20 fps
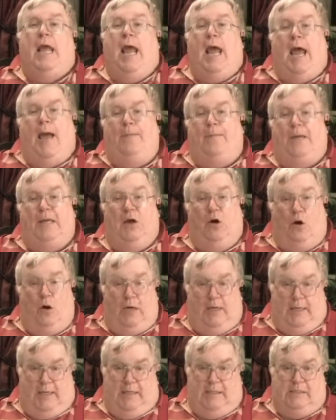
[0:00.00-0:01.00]
happy
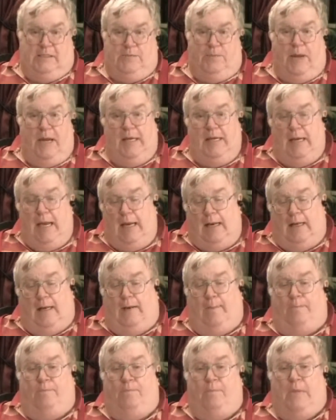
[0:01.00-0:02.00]
audience by
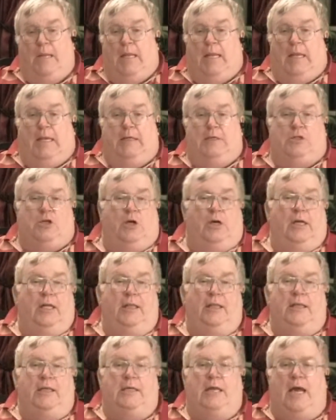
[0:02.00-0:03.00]
yelling and turning the